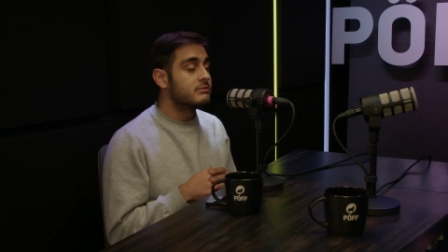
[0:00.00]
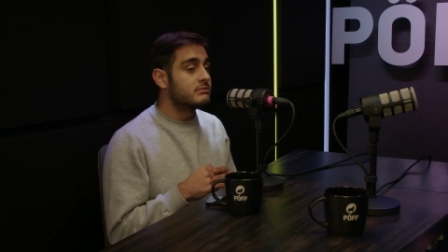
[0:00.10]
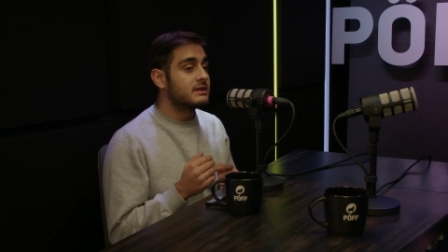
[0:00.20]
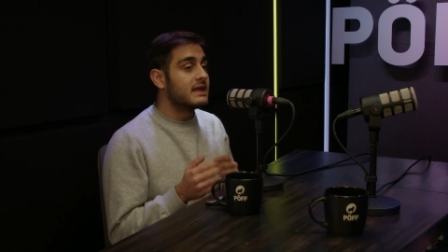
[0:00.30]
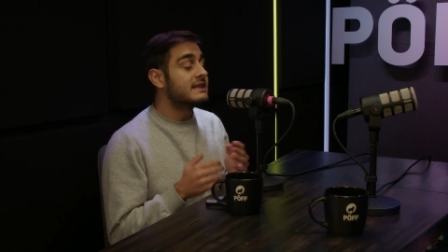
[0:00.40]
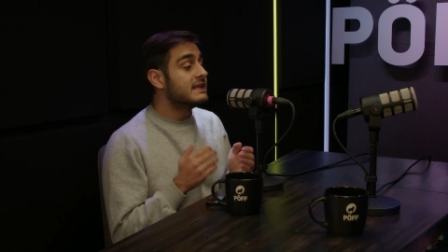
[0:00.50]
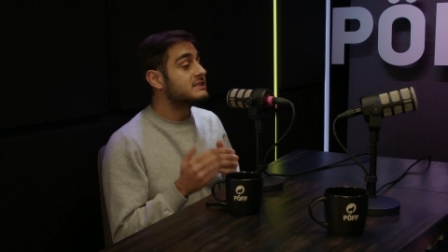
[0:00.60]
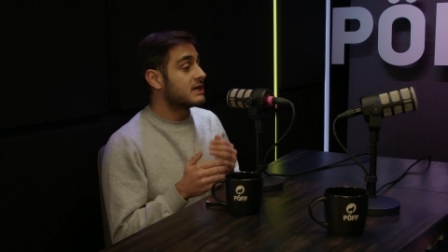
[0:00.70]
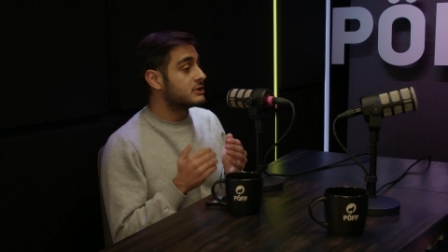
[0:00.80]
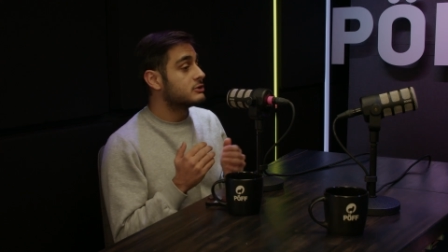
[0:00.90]
it
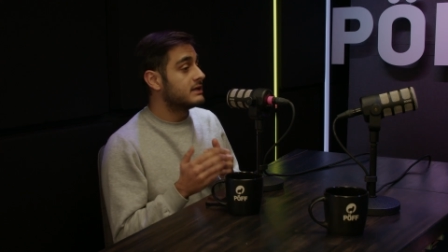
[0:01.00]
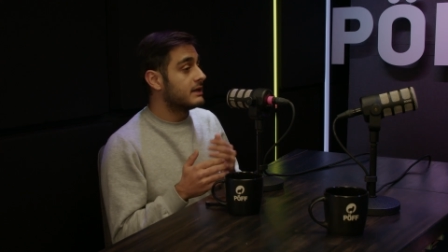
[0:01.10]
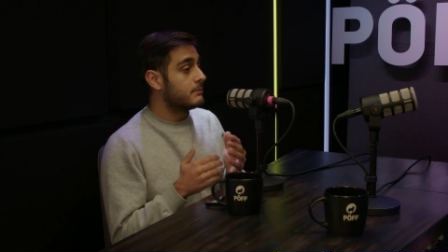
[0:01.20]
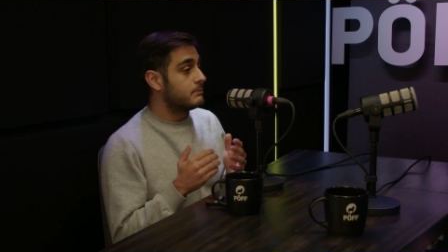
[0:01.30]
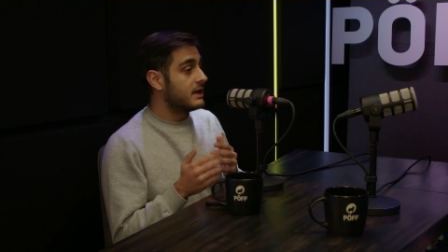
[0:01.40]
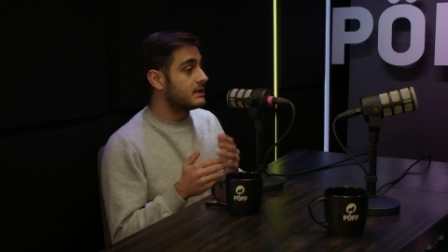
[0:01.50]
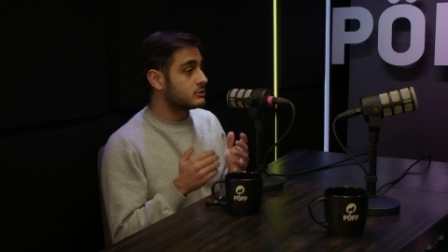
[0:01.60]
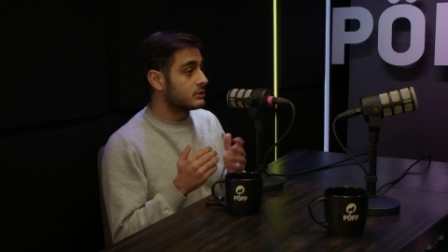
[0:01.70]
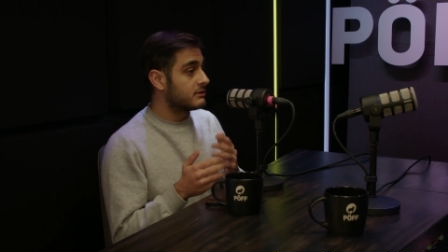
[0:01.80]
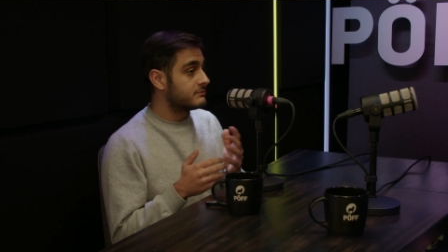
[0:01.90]
needs actually a big
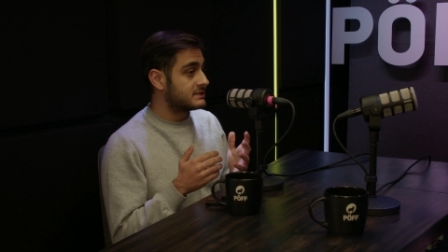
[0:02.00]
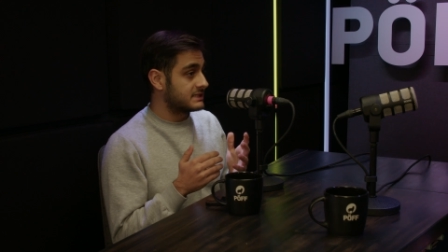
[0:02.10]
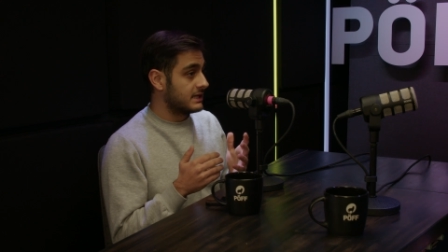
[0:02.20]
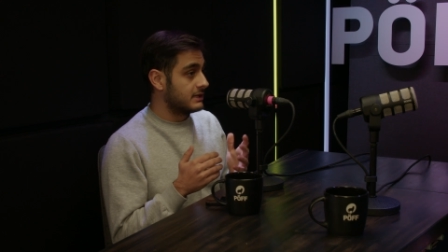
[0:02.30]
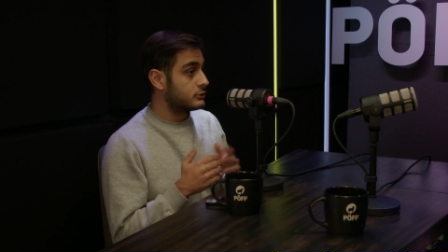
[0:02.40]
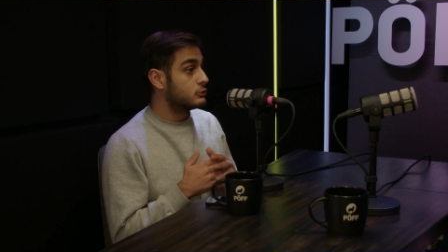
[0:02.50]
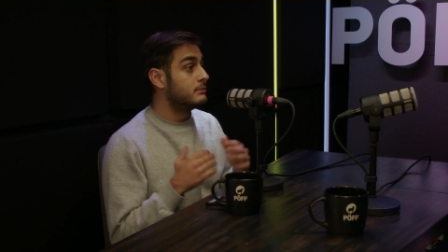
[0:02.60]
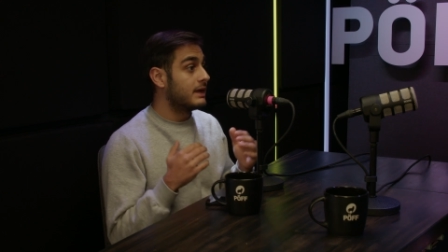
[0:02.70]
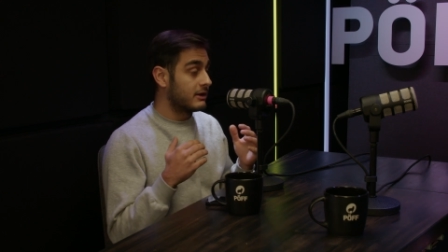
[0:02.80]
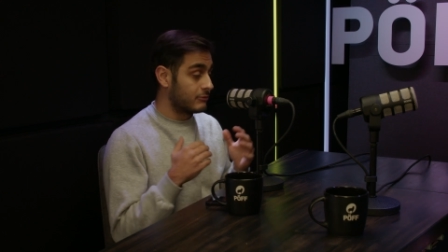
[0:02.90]
sort of skill to
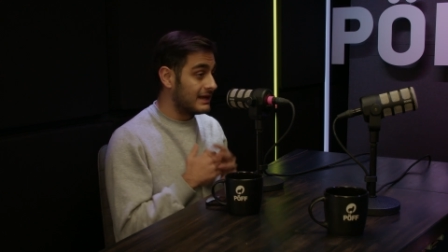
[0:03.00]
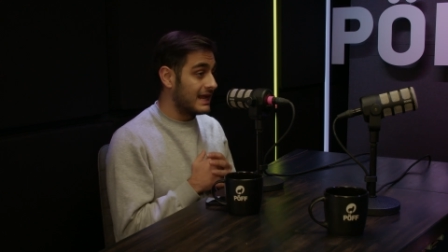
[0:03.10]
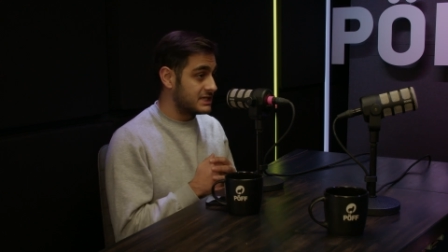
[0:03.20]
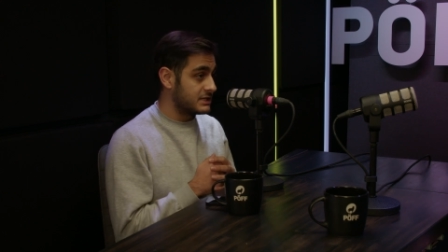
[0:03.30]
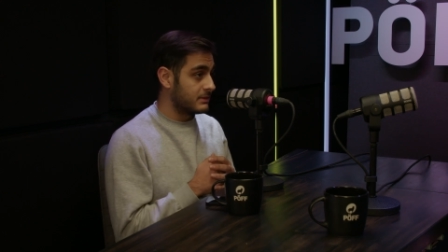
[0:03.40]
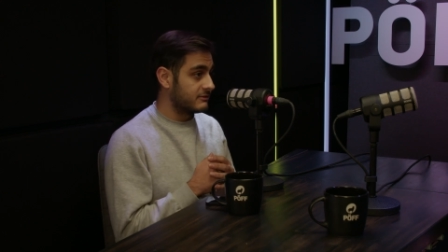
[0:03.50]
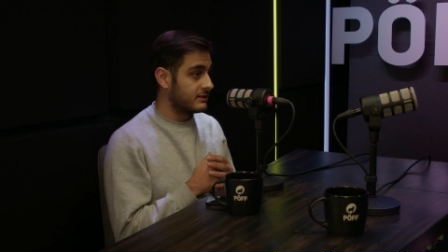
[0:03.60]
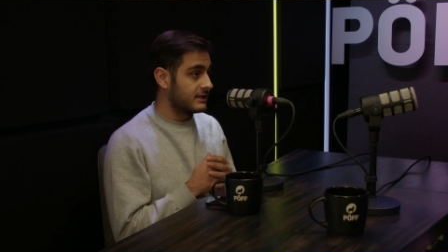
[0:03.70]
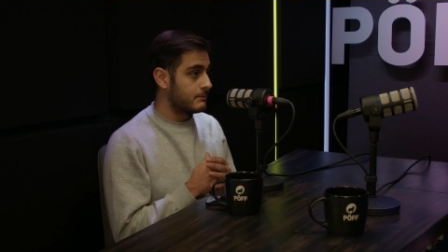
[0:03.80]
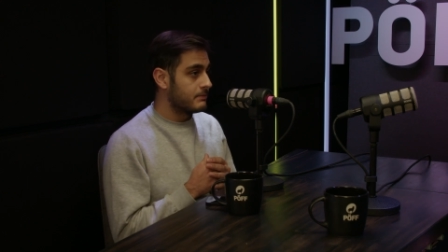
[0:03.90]
make a relation
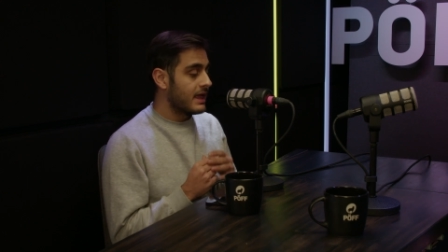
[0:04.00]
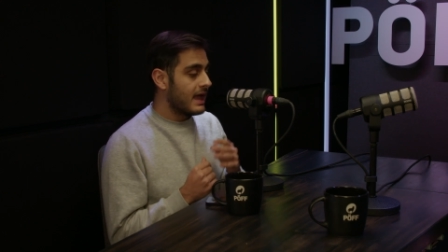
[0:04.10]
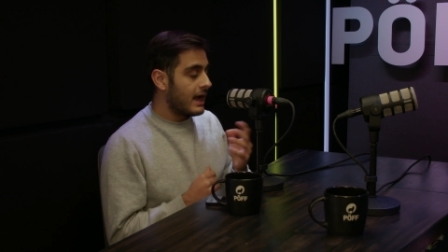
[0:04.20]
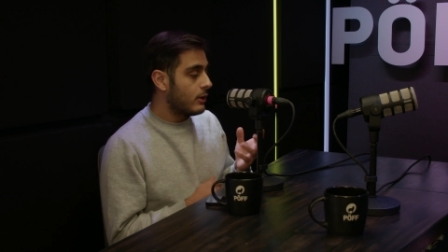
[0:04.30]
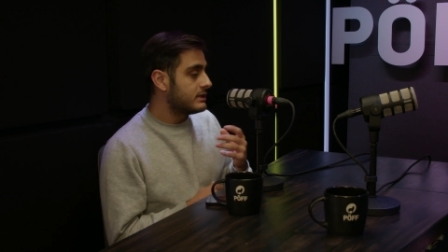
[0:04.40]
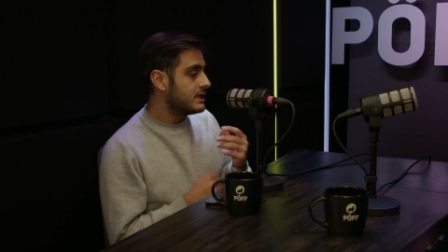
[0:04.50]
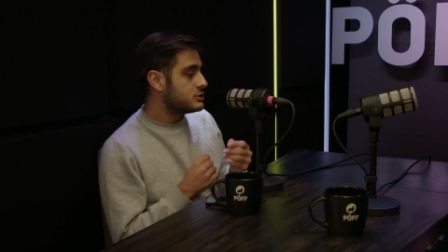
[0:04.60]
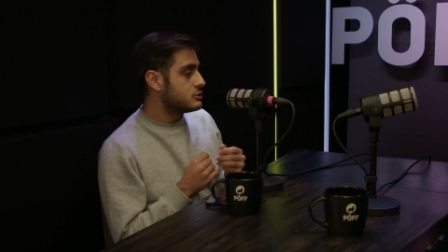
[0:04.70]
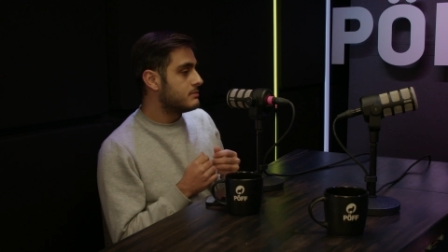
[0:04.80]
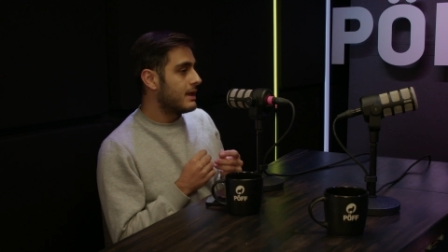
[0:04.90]
between them how did
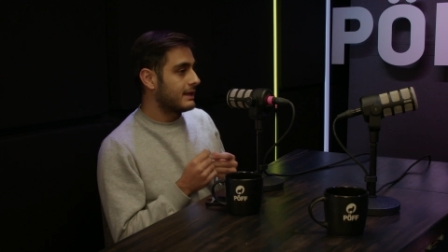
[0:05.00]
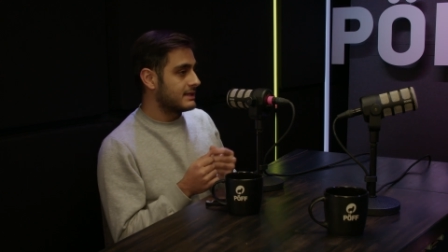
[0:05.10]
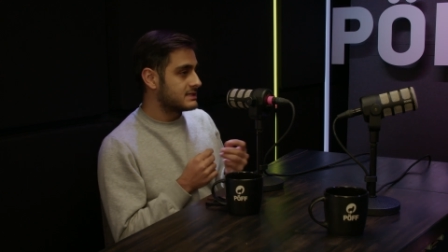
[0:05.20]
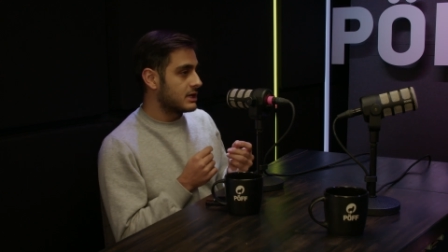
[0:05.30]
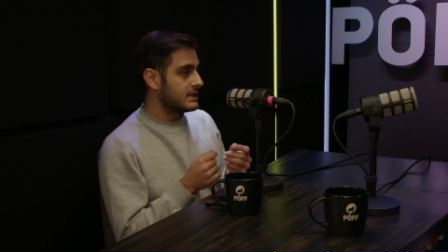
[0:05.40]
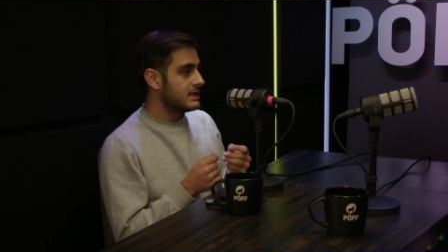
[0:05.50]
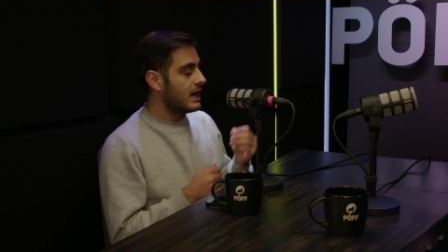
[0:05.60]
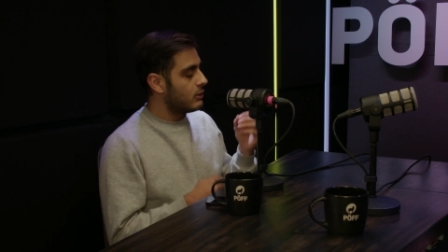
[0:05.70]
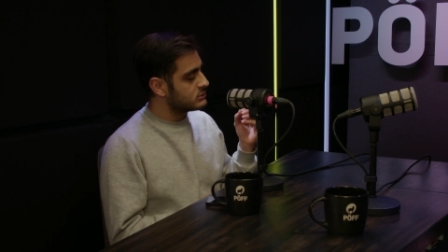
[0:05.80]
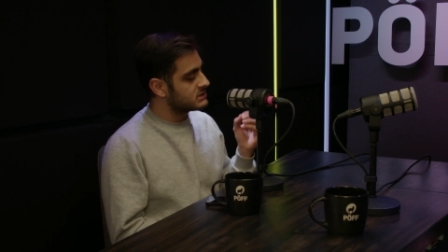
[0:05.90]
you make this idea
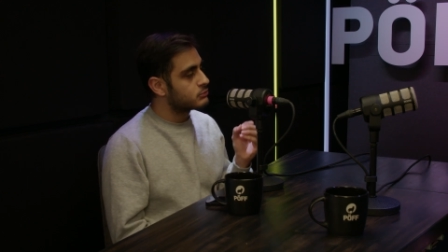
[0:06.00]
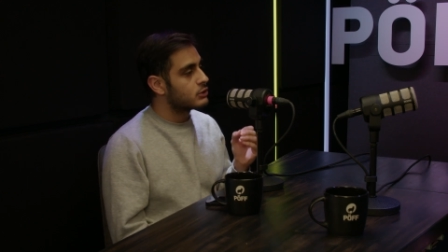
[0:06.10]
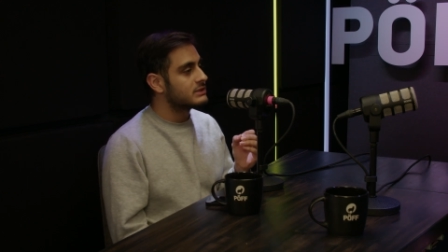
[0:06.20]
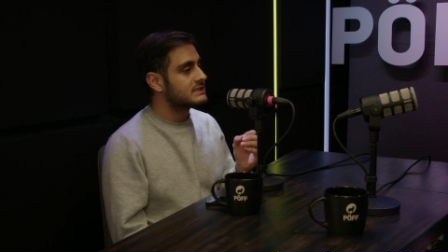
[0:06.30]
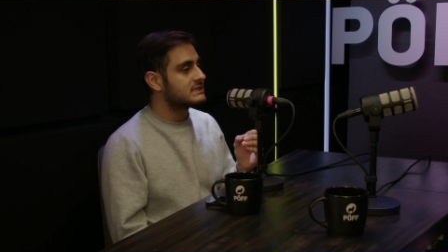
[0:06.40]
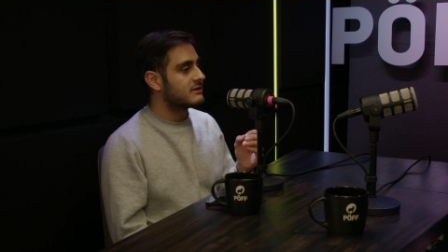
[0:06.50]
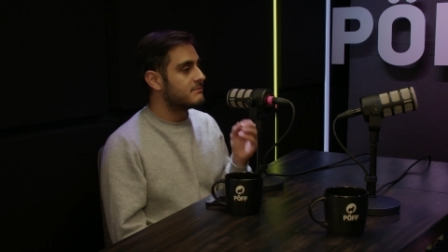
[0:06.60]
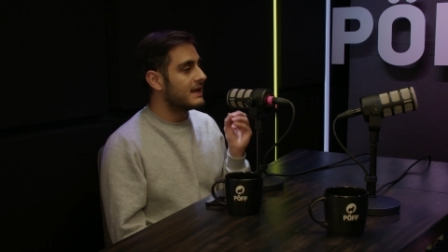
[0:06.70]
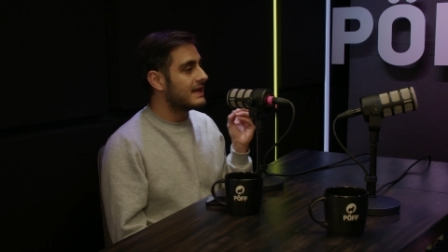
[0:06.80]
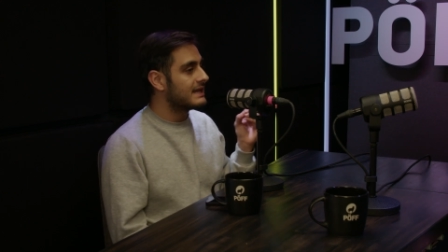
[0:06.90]
how was the process of
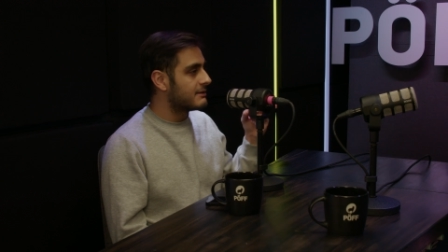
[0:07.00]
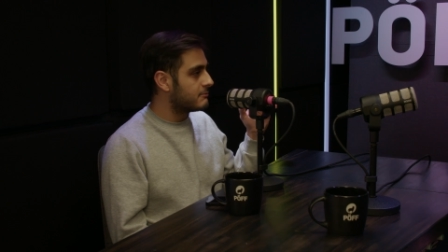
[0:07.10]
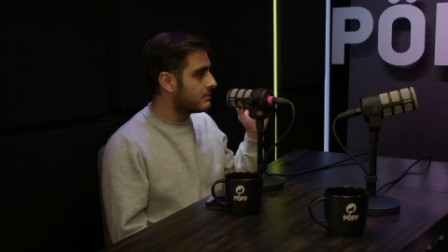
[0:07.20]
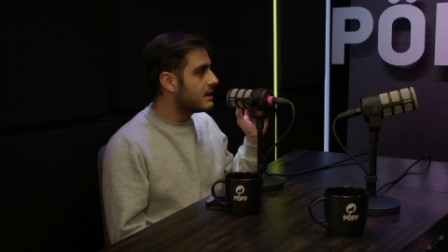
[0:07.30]
making the